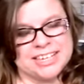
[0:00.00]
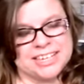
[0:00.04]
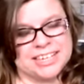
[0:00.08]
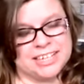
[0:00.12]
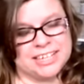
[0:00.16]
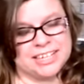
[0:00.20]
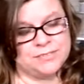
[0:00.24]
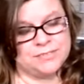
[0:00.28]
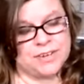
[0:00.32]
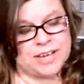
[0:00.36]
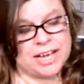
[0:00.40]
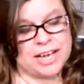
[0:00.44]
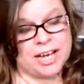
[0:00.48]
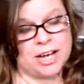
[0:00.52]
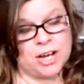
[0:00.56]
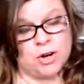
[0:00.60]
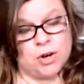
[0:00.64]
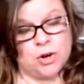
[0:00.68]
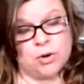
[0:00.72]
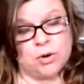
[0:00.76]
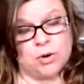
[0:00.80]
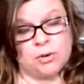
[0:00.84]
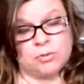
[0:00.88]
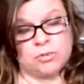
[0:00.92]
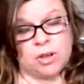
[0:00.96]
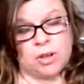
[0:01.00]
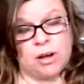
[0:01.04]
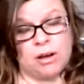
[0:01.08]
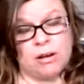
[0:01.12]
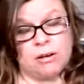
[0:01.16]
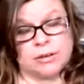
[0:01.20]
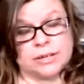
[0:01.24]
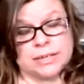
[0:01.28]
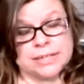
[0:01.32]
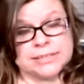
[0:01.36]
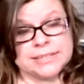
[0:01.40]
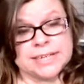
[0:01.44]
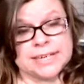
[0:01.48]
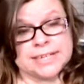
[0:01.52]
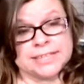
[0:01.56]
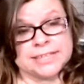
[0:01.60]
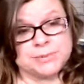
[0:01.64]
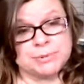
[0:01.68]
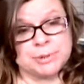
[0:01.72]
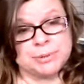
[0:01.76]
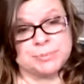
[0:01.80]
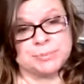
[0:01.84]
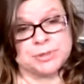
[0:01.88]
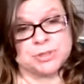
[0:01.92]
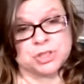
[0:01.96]
of how long it takes
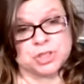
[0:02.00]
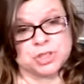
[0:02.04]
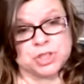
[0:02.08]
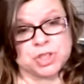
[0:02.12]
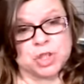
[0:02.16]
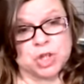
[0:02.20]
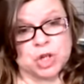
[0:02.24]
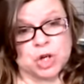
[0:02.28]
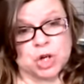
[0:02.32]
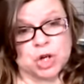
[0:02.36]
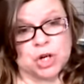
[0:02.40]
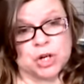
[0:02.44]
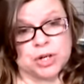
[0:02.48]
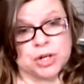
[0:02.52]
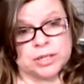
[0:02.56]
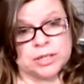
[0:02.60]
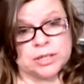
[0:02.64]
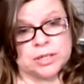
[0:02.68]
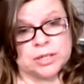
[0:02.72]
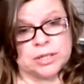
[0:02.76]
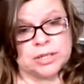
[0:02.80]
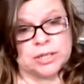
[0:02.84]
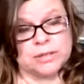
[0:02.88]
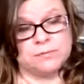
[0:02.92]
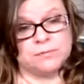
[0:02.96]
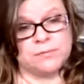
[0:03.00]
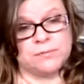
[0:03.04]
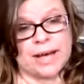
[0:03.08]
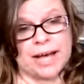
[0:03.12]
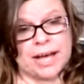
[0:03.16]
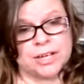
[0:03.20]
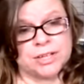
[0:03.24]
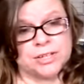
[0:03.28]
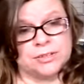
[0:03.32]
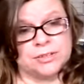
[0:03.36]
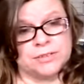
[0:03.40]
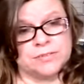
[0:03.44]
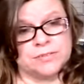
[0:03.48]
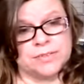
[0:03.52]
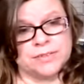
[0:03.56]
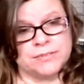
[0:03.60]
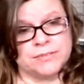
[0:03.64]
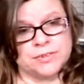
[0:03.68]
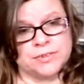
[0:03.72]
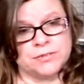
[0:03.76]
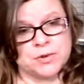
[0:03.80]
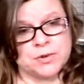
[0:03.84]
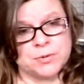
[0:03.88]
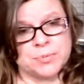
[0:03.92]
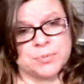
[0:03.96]
people to learn the value of
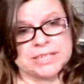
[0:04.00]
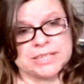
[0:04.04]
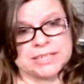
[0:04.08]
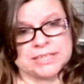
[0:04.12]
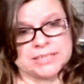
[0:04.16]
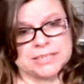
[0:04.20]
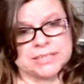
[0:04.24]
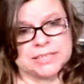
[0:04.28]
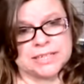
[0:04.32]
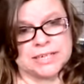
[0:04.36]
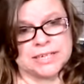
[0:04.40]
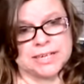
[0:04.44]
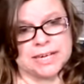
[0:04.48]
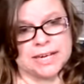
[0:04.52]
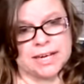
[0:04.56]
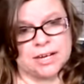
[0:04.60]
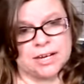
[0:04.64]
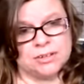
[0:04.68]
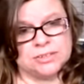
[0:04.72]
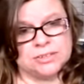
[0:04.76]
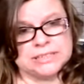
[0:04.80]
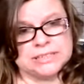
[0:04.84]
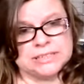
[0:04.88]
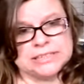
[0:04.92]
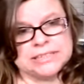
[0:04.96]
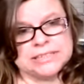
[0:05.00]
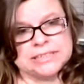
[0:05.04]
living from the inside out